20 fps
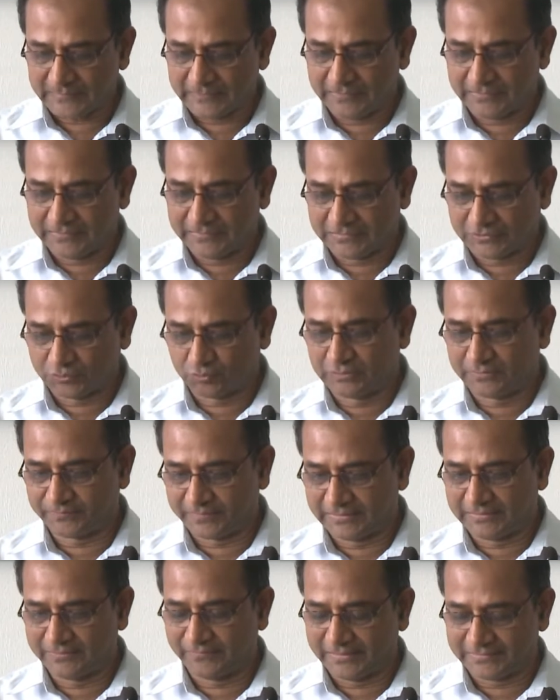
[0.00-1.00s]
The two
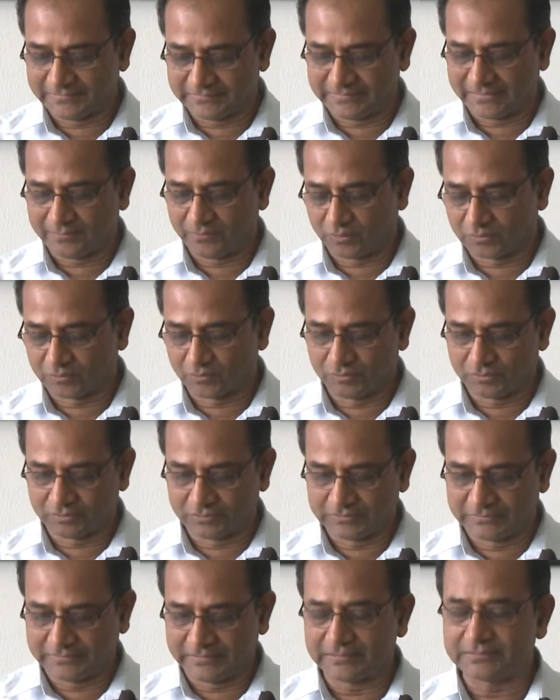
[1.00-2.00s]
different devices, I'm not going to
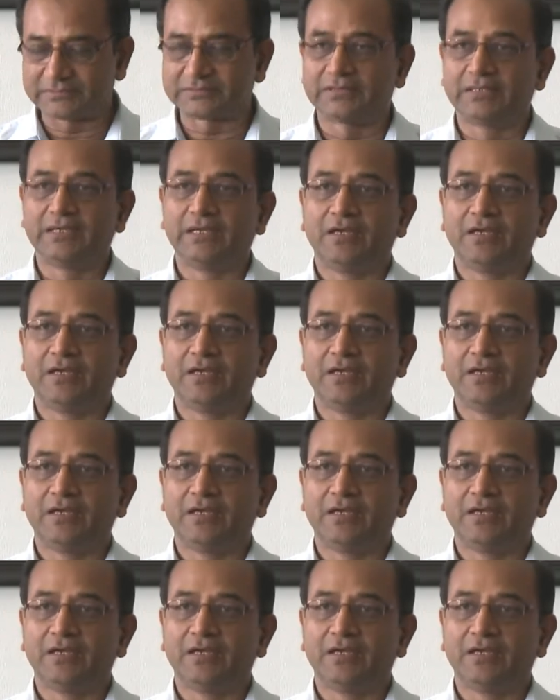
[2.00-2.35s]
details.